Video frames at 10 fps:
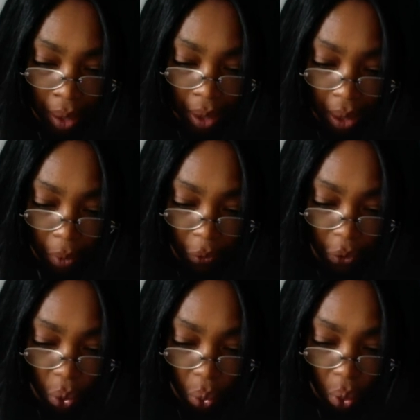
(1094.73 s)
Some of
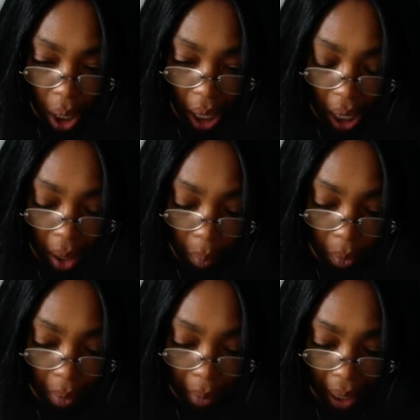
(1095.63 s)
you
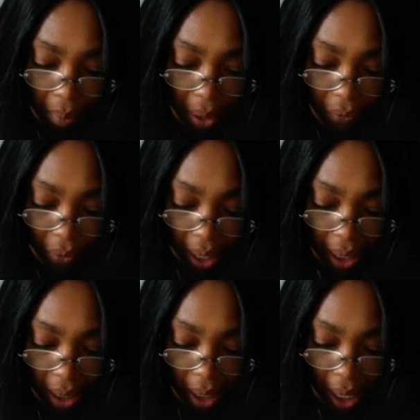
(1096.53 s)
might be
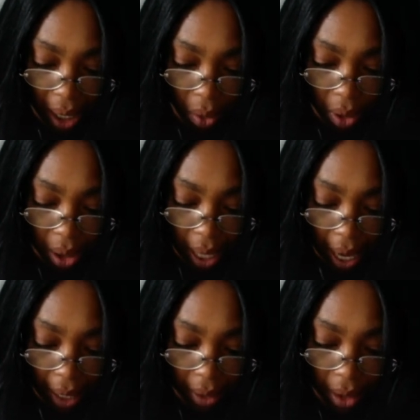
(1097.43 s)
finding out
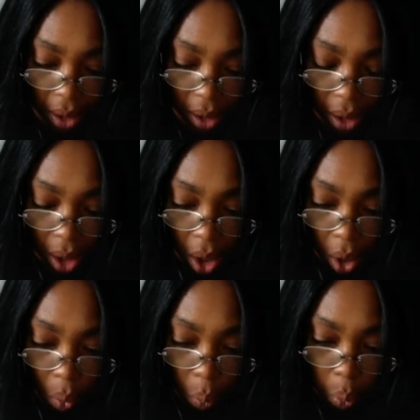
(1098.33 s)
that
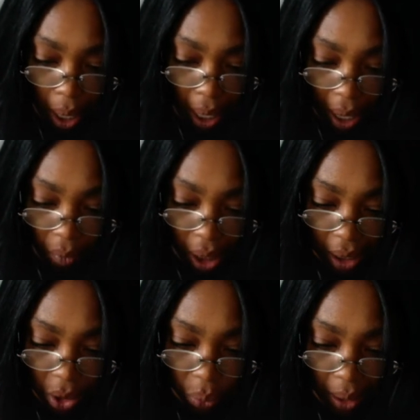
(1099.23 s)
whatever
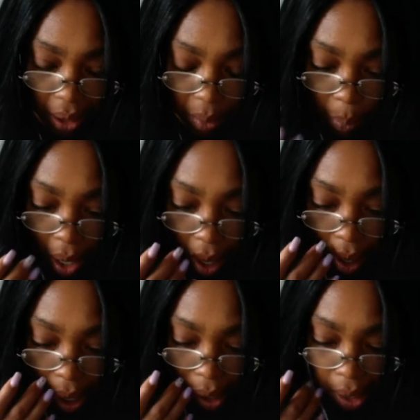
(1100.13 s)
is
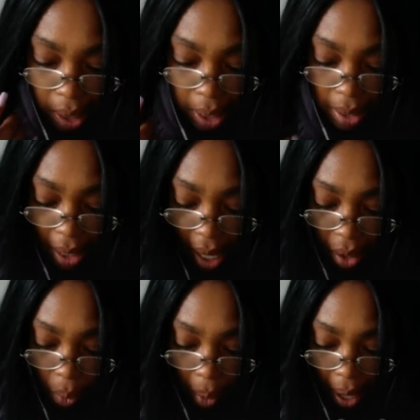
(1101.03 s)
transpiring, the
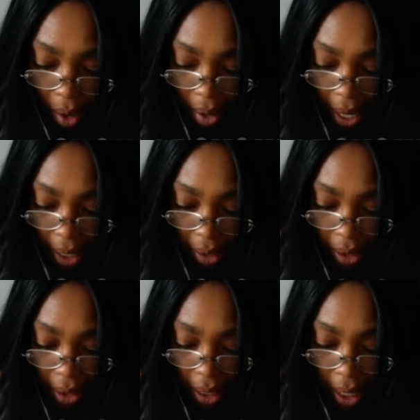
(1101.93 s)

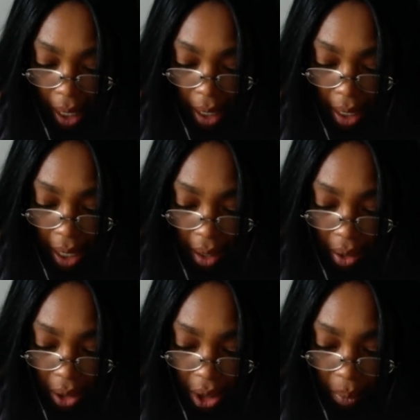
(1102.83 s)
Aquarians, there
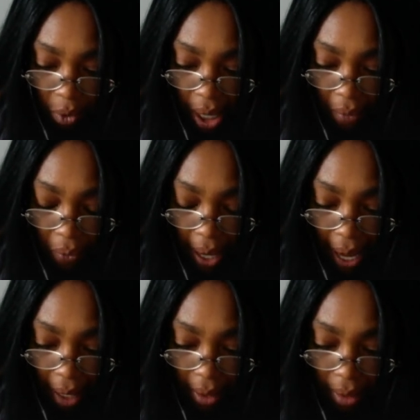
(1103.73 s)
are some red
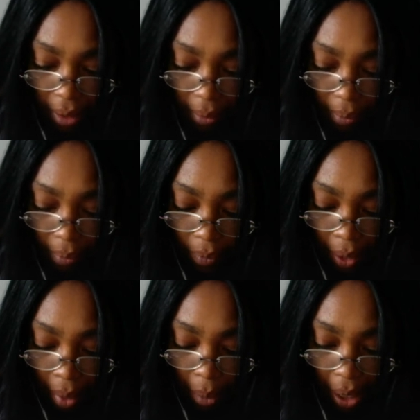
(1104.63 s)
flags,
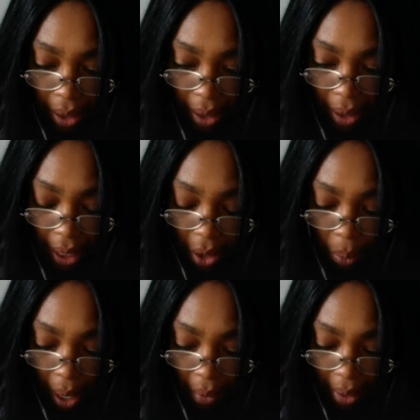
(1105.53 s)
because this
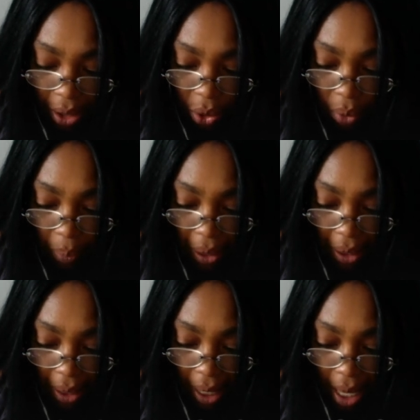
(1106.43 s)
Aquarians could be
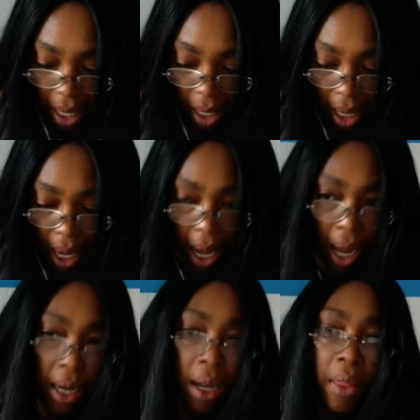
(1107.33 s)
seeing
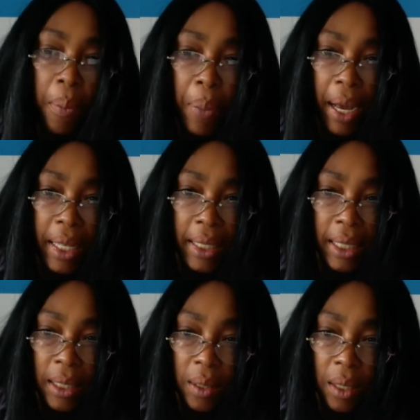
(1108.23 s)
another
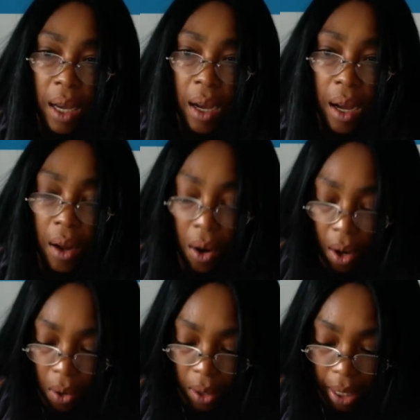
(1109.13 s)
Pisces
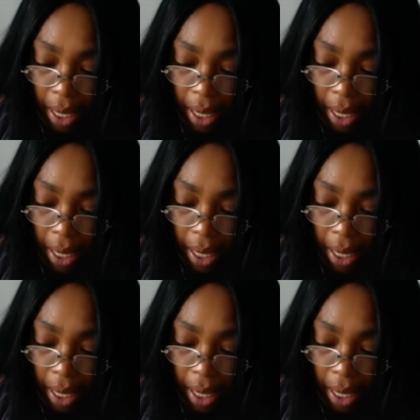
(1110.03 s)
or